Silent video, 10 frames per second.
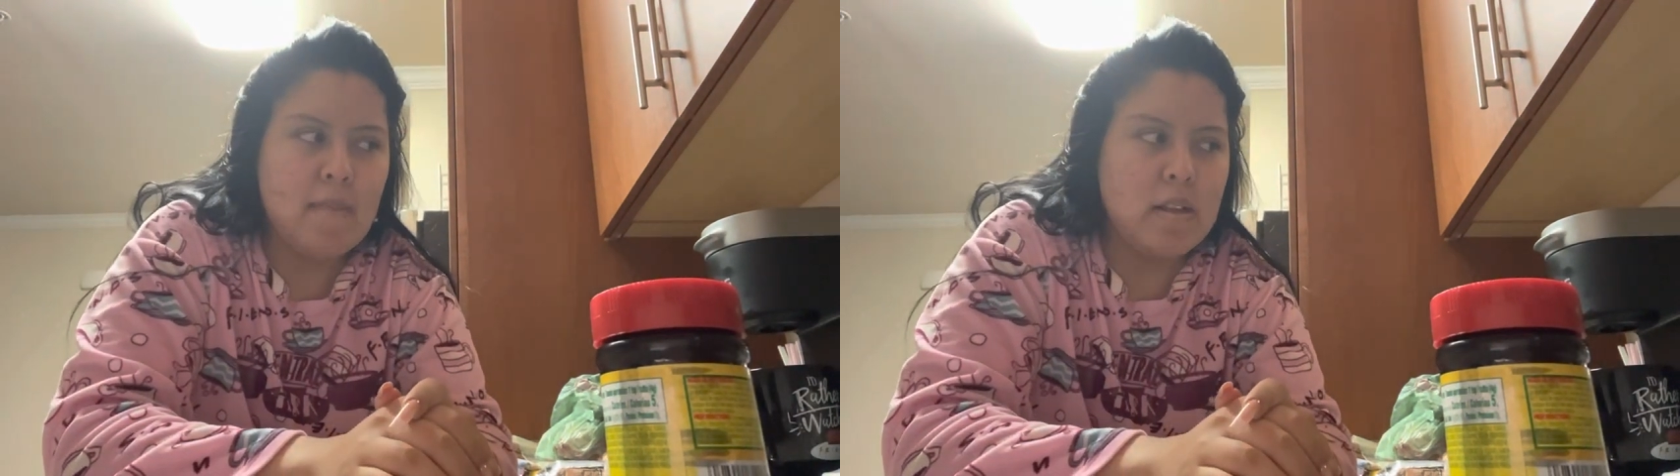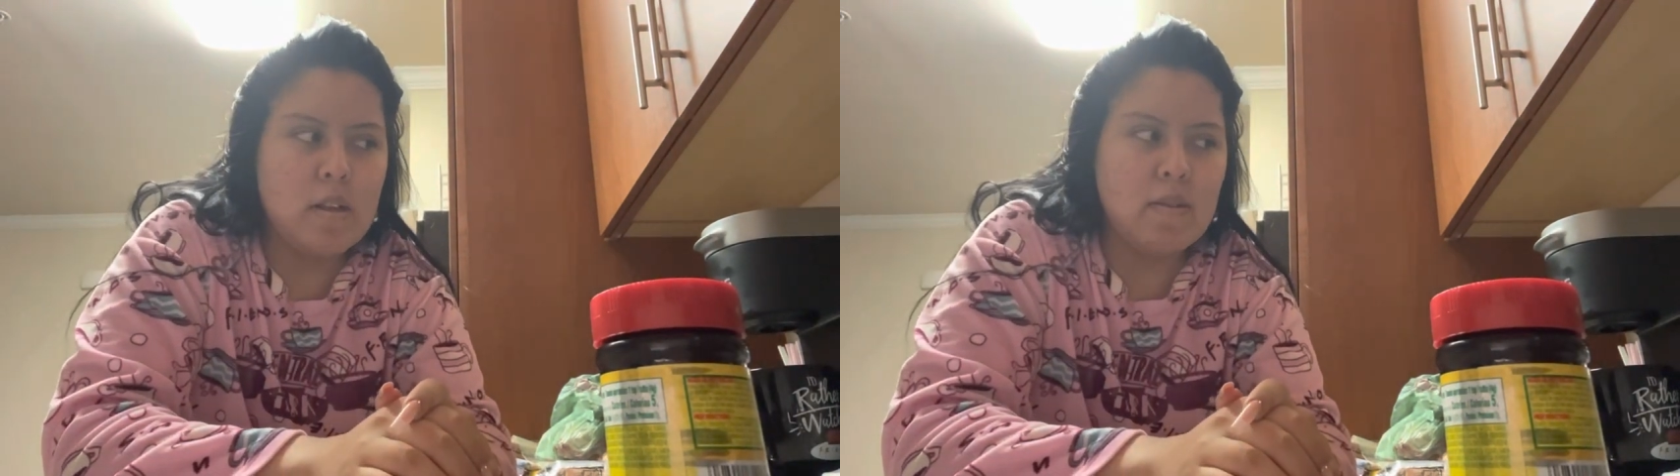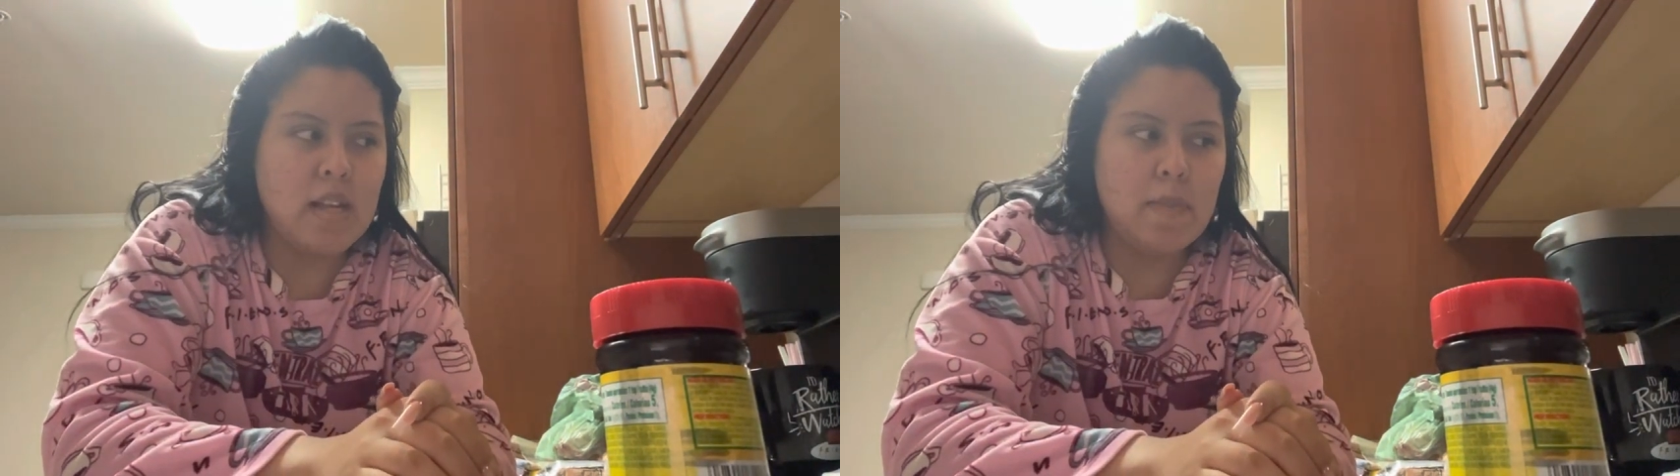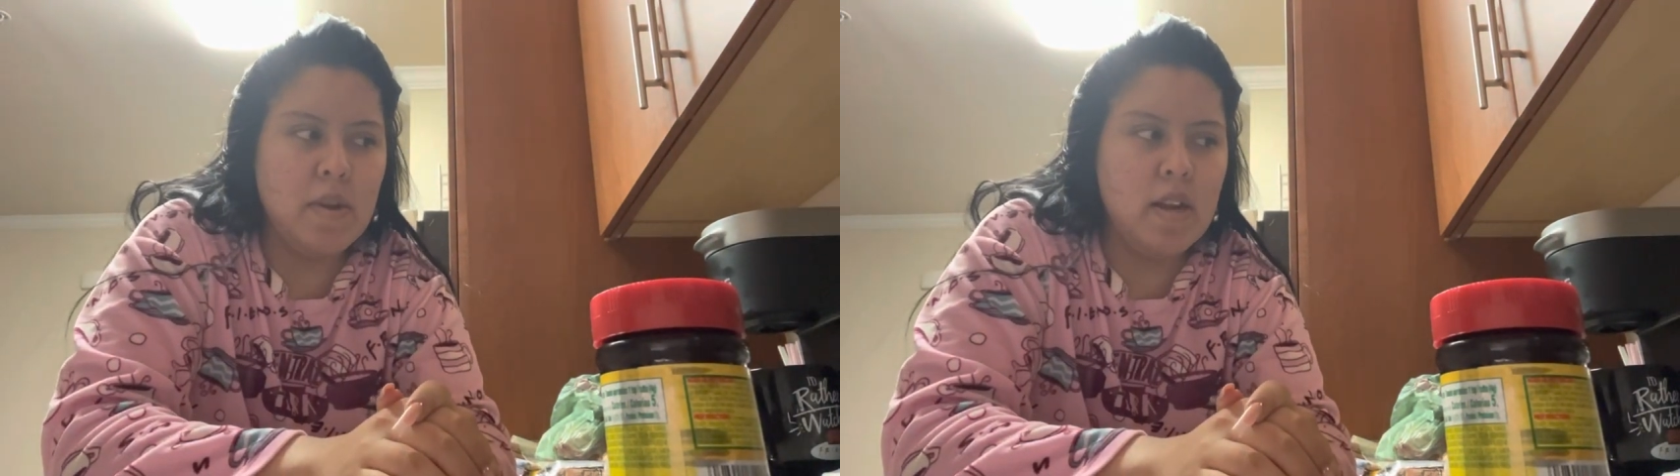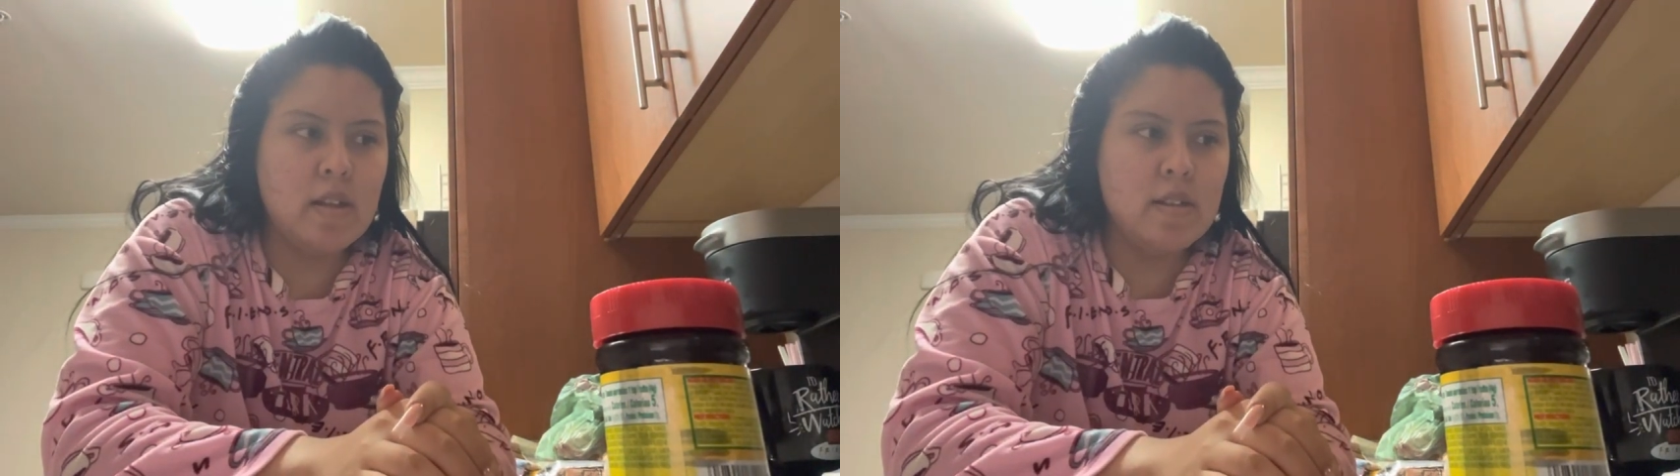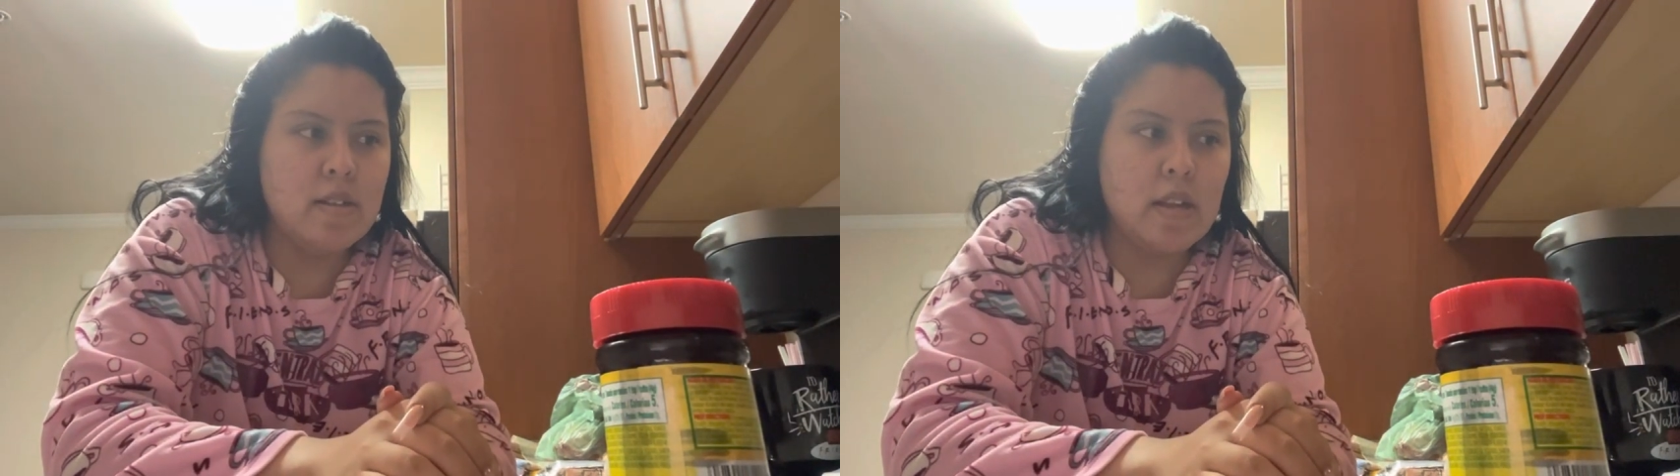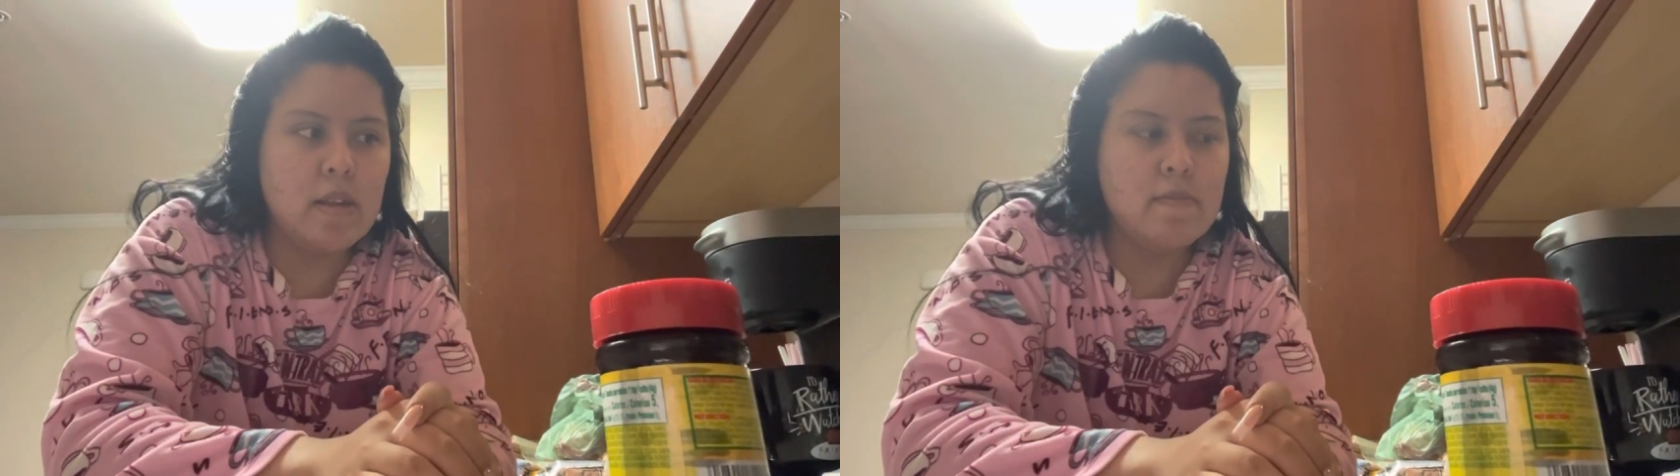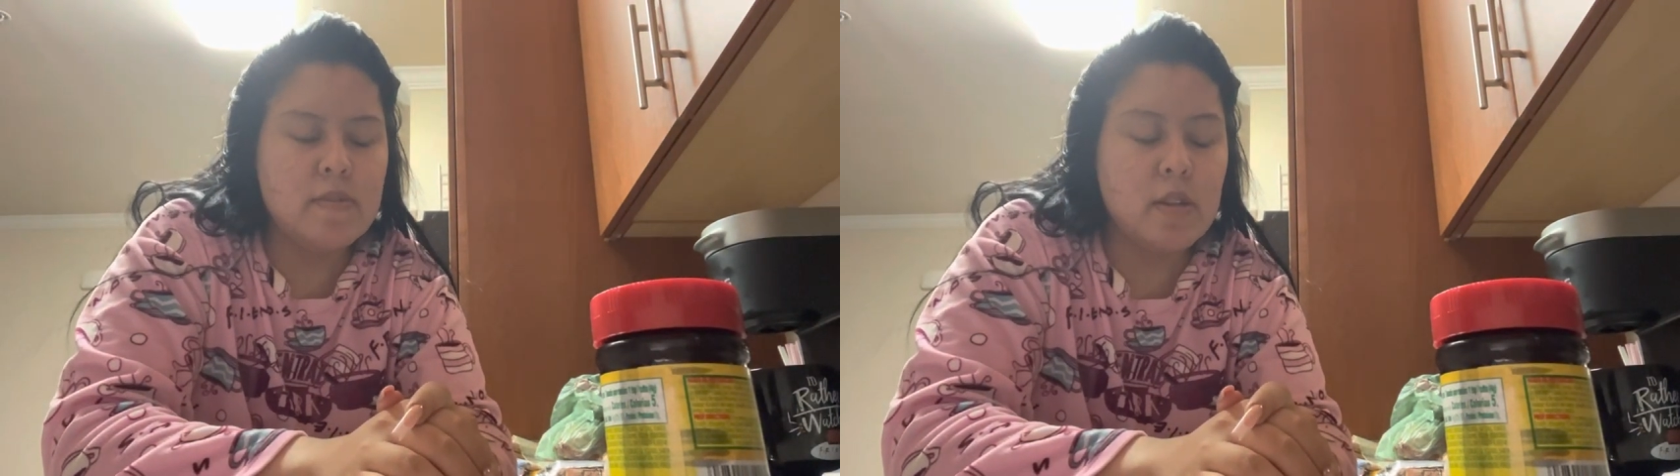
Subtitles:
So I was like, I'm not gonna clean today.